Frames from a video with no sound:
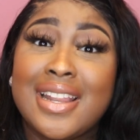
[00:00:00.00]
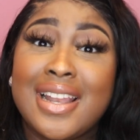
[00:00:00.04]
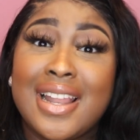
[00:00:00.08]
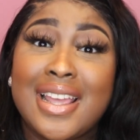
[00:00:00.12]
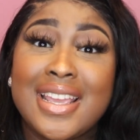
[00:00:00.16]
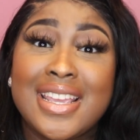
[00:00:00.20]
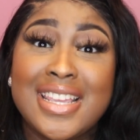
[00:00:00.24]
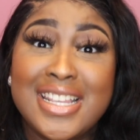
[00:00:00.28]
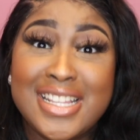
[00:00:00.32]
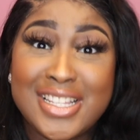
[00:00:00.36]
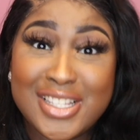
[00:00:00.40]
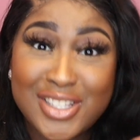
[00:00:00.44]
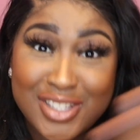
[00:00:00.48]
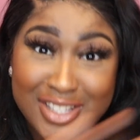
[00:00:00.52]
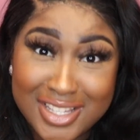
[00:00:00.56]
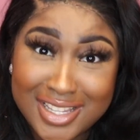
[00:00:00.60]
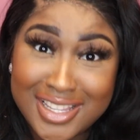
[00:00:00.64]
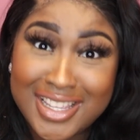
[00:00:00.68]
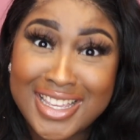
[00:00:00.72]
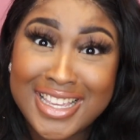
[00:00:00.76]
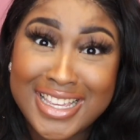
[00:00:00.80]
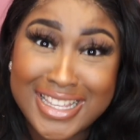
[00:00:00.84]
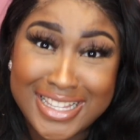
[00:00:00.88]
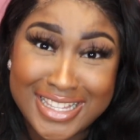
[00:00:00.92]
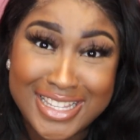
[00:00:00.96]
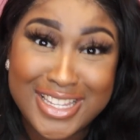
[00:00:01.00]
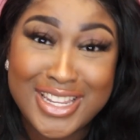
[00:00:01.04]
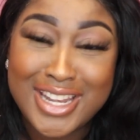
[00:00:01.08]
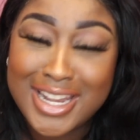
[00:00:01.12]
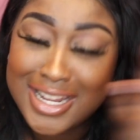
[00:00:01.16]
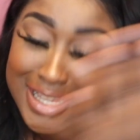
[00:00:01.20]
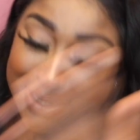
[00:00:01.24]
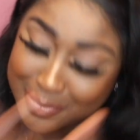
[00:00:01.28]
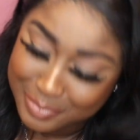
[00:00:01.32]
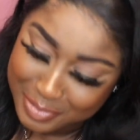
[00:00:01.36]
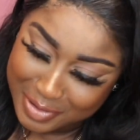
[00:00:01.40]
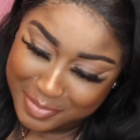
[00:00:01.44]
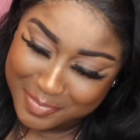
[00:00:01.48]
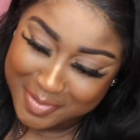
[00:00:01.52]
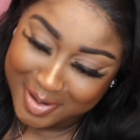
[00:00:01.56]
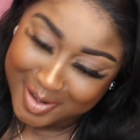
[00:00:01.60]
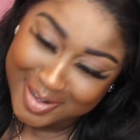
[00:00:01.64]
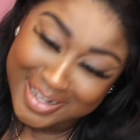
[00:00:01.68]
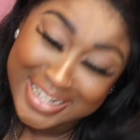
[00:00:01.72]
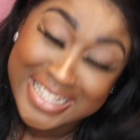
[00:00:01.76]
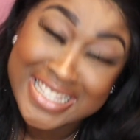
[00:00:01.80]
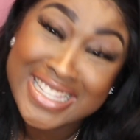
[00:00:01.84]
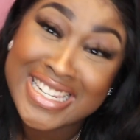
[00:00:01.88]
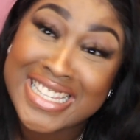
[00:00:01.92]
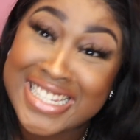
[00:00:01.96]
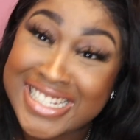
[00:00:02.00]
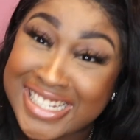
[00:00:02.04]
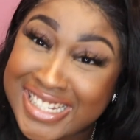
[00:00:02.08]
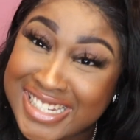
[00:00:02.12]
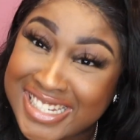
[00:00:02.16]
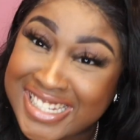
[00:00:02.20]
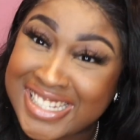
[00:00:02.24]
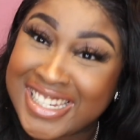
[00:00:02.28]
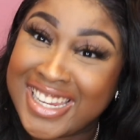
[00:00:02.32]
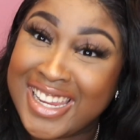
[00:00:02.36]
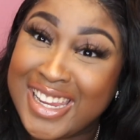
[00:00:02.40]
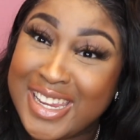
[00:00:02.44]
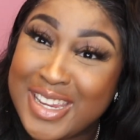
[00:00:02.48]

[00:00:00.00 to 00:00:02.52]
Like he's he, you need to put him back on his leash